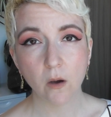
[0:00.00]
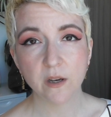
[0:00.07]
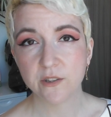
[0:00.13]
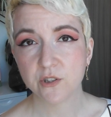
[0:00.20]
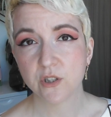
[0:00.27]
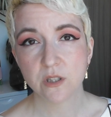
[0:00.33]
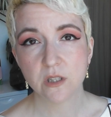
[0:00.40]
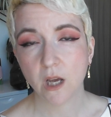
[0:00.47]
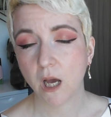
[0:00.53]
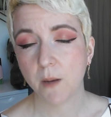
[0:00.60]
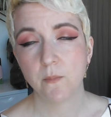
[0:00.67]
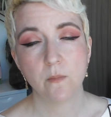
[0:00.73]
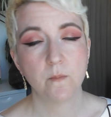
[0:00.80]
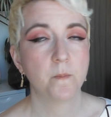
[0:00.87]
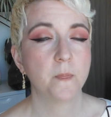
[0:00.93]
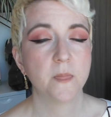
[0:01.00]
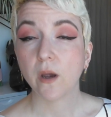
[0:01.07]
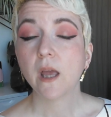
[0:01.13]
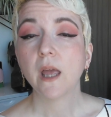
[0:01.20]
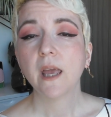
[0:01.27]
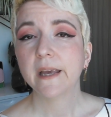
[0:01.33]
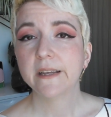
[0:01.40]
It's just
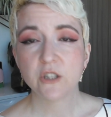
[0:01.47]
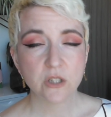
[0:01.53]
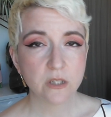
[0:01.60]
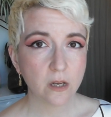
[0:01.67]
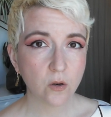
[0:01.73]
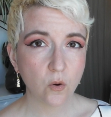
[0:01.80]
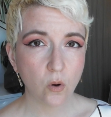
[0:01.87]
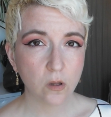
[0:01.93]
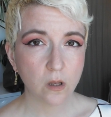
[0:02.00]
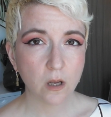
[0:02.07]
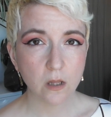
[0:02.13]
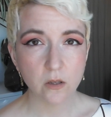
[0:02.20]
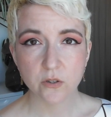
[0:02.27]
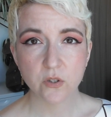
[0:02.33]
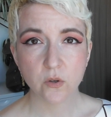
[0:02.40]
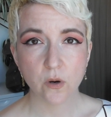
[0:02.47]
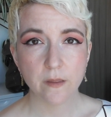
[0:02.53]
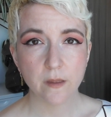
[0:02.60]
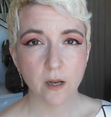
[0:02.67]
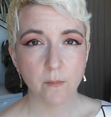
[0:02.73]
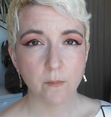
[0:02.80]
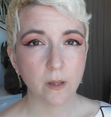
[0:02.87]
not a color story
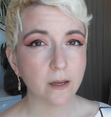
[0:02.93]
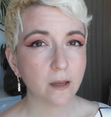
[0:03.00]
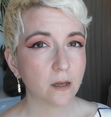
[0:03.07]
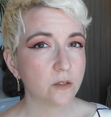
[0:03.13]
that I'm like